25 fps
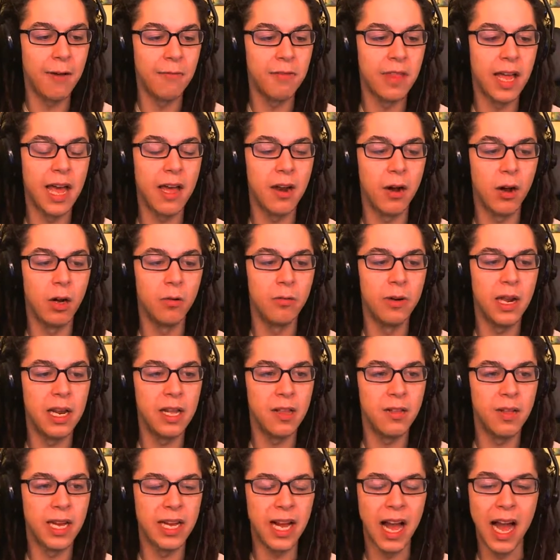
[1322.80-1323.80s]
that
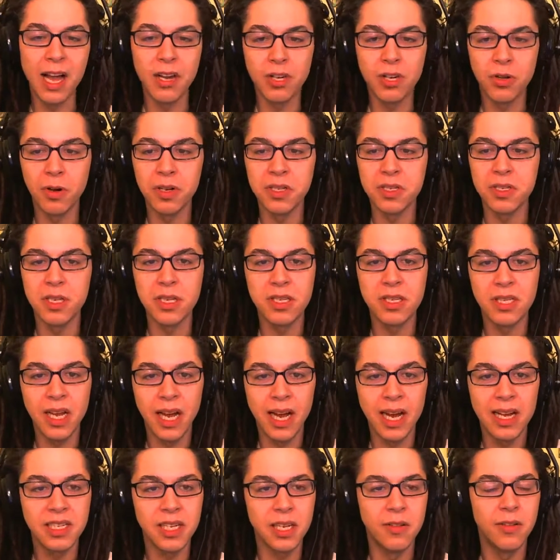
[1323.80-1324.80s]
already, like, I trust these
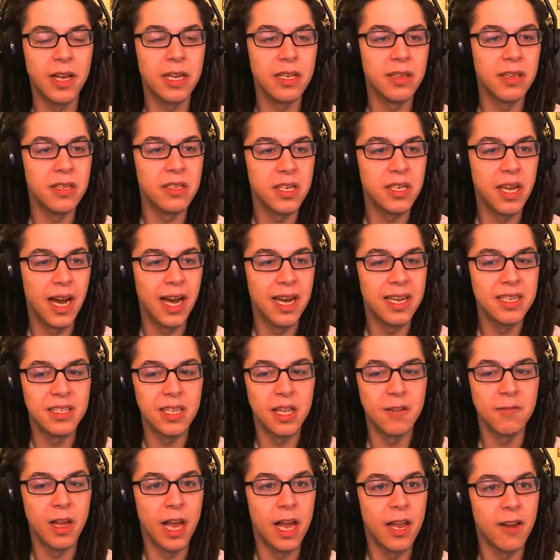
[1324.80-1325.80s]
guys, I like these guys,
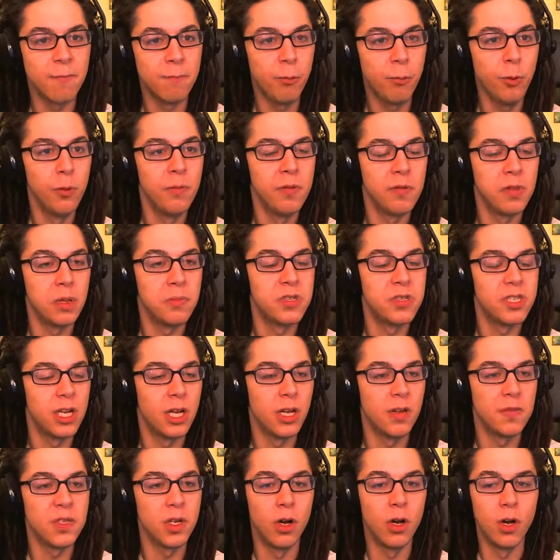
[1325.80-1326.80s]
they've kind of proven
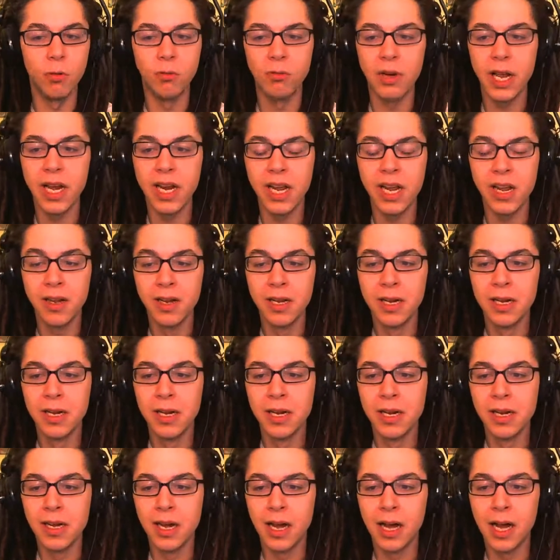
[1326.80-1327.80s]
themselves already,
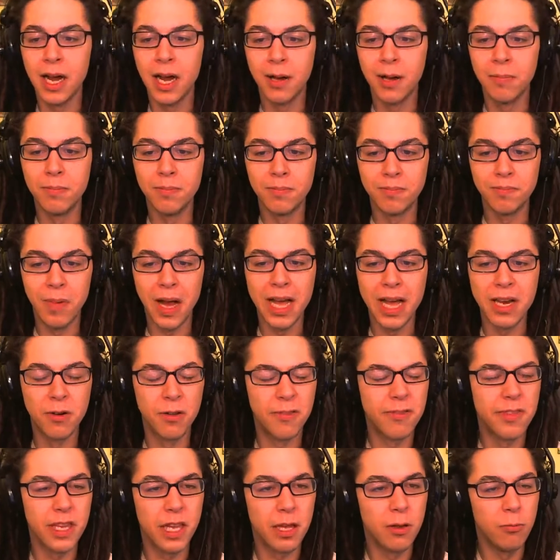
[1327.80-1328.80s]
I
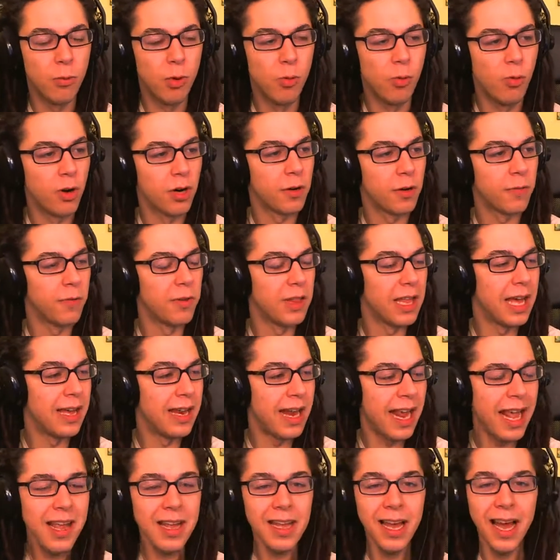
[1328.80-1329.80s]
don't think it will work for that.
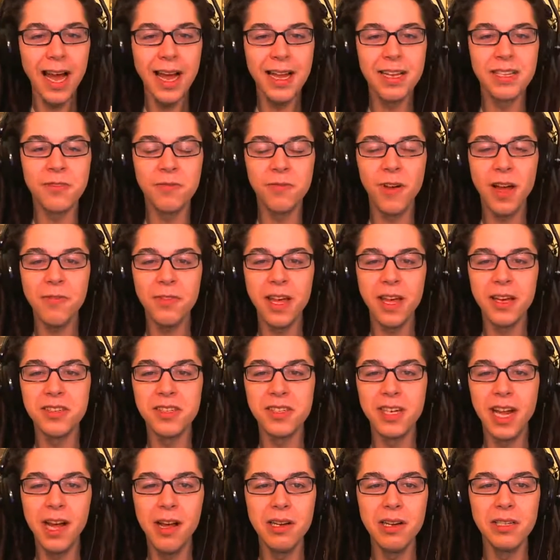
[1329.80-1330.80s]
Hey guys,
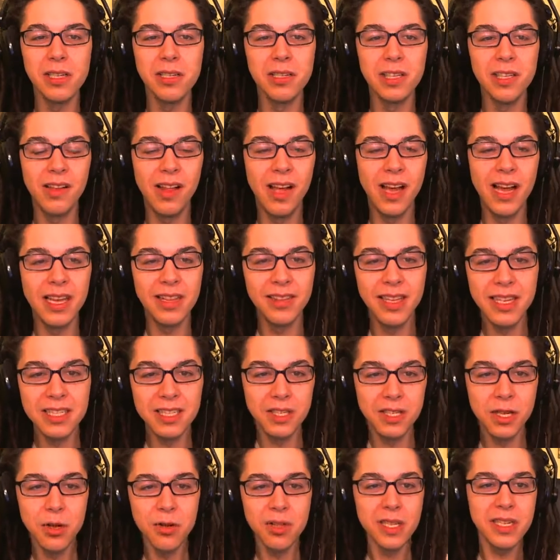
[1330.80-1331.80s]
$5,000 on the line,
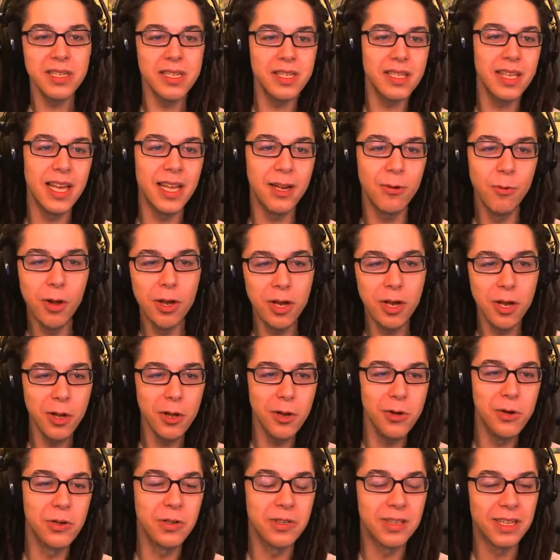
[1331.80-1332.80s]
let's do this thing,
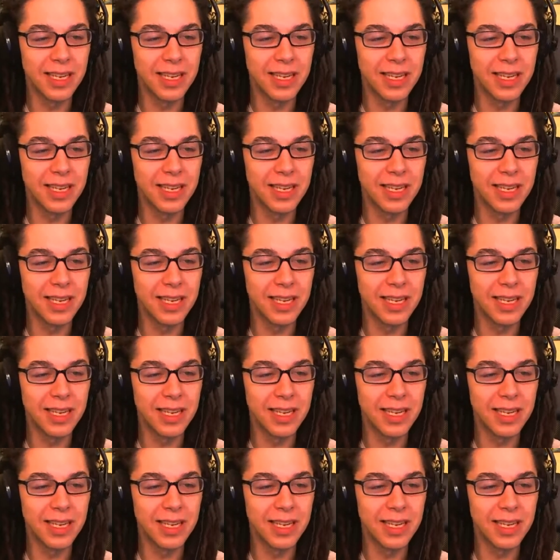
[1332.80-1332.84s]
woohoo!